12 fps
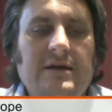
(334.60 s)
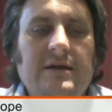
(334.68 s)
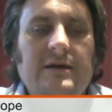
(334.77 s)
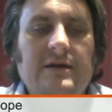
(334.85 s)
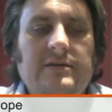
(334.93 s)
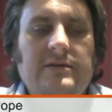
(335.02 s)

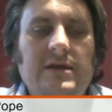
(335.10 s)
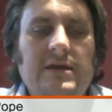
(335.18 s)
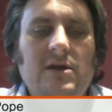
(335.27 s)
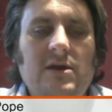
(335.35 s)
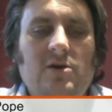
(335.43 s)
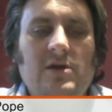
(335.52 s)
The
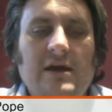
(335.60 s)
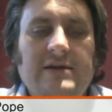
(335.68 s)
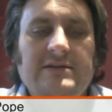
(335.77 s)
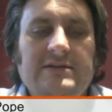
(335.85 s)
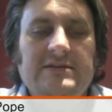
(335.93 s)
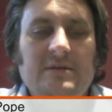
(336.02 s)
Online
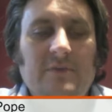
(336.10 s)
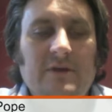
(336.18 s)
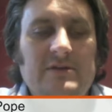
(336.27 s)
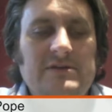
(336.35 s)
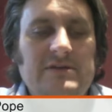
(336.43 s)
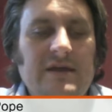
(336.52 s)

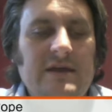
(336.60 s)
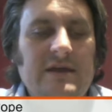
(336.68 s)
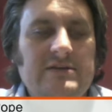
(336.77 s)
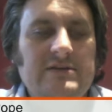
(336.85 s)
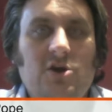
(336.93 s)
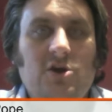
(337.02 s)
Summit is
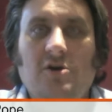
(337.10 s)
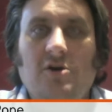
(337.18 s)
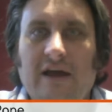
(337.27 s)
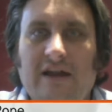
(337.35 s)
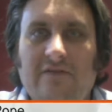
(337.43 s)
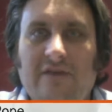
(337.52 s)
an online
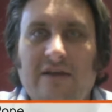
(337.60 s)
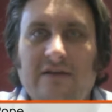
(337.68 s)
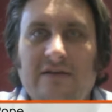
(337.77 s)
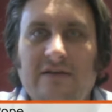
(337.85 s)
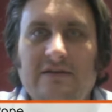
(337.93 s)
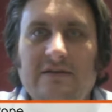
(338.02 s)

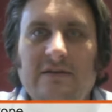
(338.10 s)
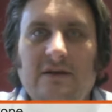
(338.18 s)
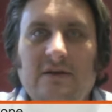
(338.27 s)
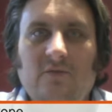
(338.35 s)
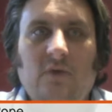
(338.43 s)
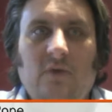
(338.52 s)
event
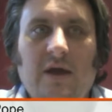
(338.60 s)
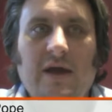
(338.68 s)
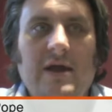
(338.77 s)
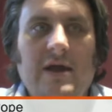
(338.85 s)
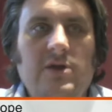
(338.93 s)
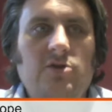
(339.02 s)
where
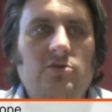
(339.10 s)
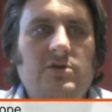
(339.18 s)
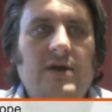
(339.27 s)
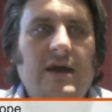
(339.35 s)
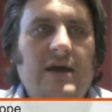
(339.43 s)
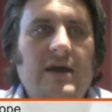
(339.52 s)
you
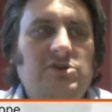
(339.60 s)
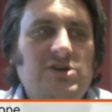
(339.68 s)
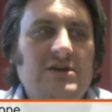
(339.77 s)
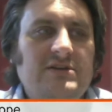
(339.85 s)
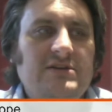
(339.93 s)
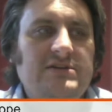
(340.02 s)
can
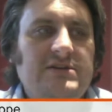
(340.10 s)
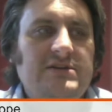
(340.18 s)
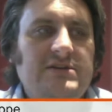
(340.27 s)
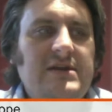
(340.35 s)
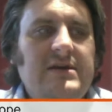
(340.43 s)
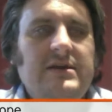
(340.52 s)
just
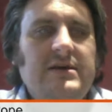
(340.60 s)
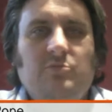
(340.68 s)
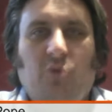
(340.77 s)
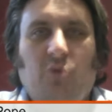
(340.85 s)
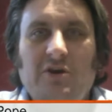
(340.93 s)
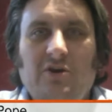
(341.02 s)

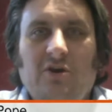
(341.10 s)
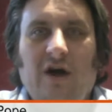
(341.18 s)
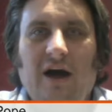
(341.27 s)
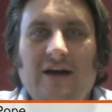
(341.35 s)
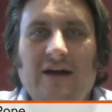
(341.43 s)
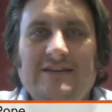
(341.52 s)
point your
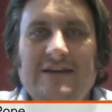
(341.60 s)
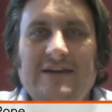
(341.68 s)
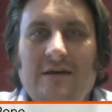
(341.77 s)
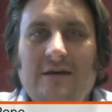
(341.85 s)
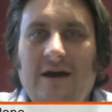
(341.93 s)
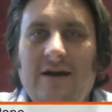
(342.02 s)
IRC
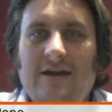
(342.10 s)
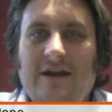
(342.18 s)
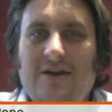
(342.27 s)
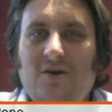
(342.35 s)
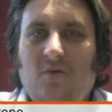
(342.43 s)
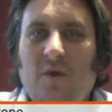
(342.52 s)
client and
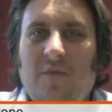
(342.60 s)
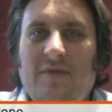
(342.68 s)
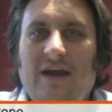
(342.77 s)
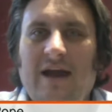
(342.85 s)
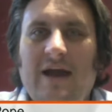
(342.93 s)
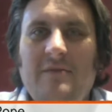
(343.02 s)
your
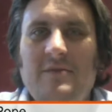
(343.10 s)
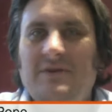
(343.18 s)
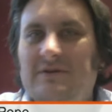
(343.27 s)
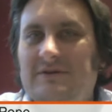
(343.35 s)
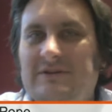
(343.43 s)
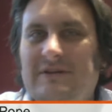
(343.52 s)
webcam and
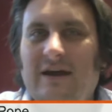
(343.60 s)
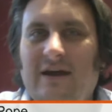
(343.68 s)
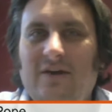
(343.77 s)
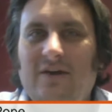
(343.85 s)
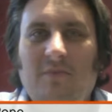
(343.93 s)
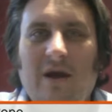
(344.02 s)

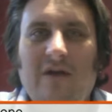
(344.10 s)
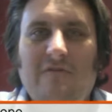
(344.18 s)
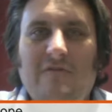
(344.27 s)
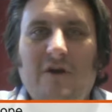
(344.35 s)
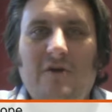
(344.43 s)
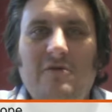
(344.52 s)
your
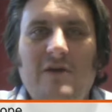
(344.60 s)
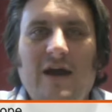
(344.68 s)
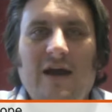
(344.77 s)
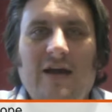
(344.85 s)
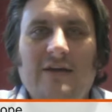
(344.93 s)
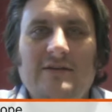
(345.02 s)
microphone and